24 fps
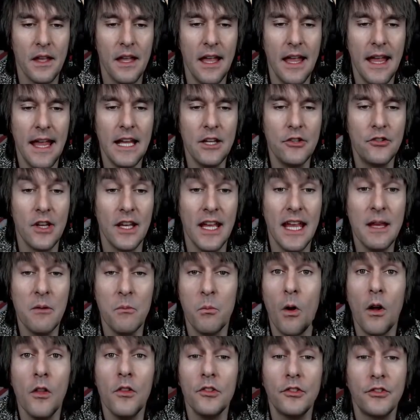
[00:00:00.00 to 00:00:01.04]

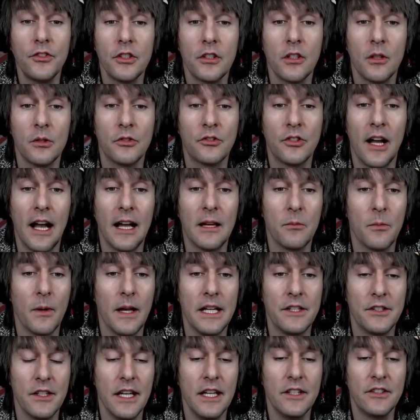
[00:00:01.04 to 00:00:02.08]
it wants to go
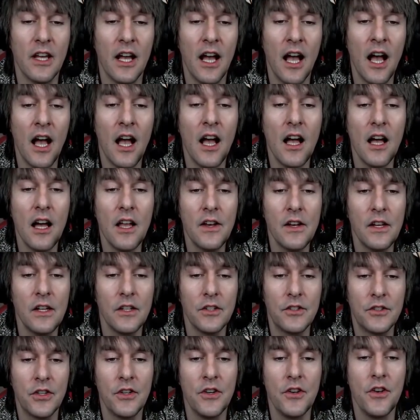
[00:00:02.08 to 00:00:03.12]
sideways. It's harder
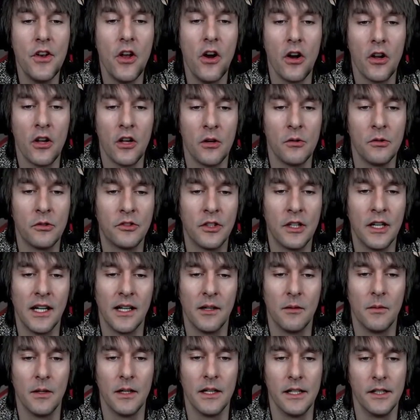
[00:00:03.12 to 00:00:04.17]
to not go
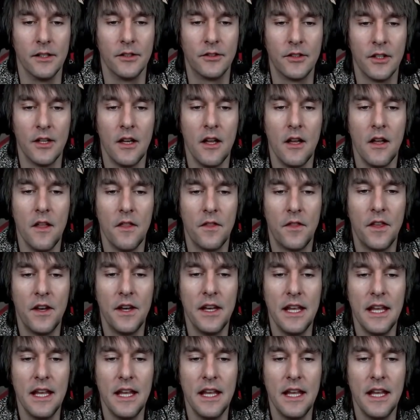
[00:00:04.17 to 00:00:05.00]
sideways than it